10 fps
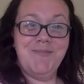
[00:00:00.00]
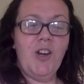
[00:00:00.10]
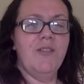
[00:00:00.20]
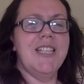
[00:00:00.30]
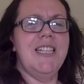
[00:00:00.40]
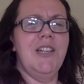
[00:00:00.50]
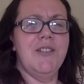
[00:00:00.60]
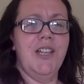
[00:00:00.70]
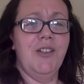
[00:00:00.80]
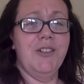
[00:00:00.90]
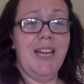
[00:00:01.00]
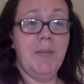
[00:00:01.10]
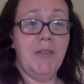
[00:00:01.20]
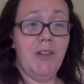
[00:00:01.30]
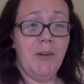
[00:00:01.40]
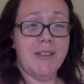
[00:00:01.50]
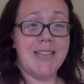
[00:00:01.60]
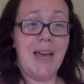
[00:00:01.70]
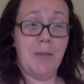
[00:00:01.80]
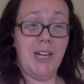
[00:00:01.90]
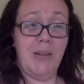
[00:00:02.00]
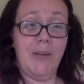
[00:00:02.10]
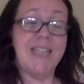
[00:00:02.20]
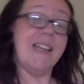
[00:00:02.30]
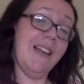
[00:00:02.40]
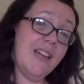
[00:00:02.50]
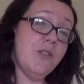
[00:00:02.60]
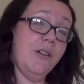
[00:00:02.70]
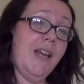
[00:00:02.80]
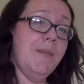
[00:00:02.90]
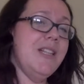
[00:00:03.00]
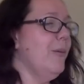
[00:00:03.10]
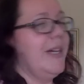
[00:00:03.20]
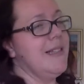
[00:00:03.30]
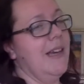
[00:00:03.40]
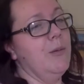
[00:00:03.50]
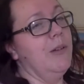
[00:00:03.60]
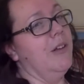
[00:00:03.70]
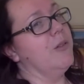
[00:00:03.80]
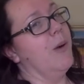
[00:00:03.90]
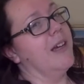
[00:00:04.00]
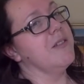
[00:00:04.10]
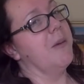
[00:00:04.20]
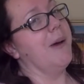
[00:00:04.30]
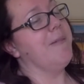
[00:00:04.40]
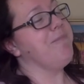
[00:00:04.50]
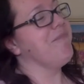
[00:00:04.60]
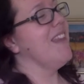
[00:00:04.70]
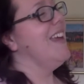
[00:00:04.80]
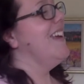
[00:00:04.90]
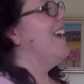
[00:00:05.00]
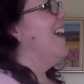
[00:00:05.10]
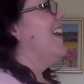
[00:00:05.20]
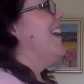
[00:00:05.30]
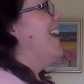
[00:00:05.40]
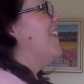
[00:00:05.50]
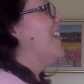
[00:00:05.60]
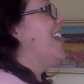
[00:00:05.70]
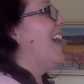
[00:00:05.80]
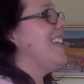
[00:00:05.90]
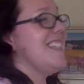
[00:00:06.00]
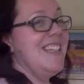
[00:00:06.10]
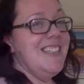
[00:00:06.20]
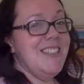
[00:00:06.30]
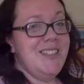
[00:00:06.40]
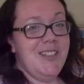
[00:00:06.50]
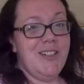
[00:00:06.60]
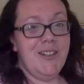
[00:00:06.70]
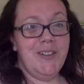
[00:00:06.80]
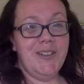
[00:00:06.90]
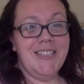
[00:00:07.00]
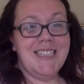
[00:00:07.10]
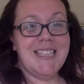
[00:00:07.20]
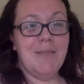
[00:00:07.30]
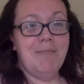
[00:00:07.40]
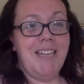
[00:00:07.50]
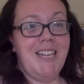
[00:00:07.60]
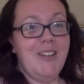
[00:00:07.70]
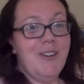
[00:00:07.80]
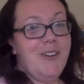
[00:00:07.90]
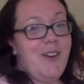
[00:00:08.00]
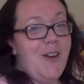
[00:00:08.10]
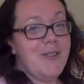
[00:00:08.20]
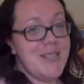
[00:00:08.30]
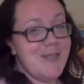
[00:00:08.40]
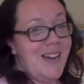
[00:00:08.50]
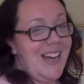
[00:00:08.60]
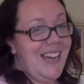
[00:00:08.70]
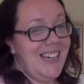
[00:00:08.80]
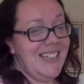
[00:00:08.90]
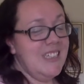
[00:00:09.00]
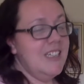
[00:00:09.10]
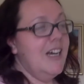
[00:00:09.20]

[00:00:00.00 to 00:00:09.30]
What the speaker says: Obviously using your name. If you ask, am I Louise? Unless your name is Louise, that will not work so well. The next thing to do is to meet your no sway.